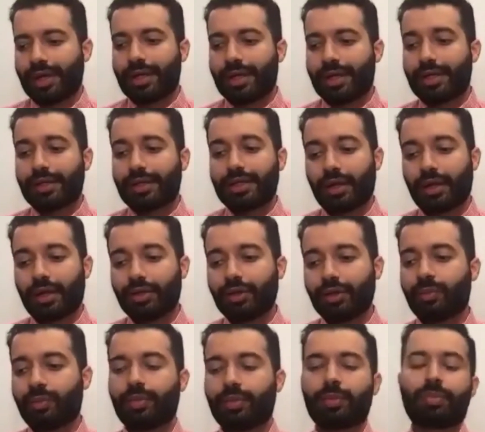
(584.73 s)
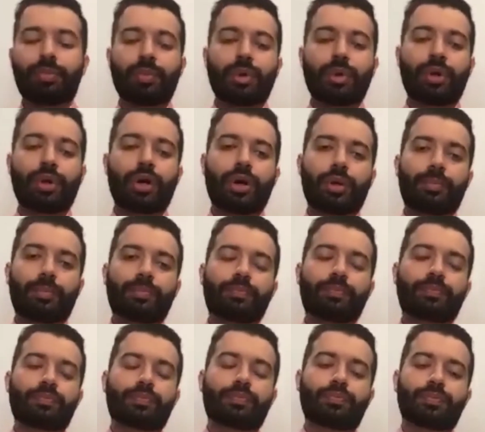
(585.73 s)
The other
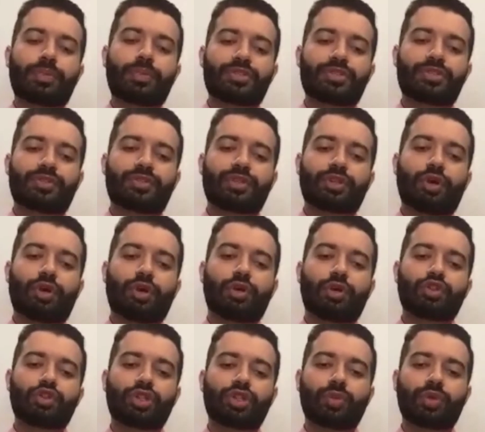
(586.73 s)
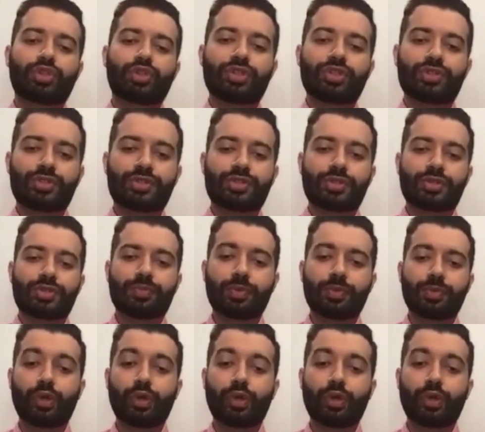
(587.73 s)
piece of technology, which is,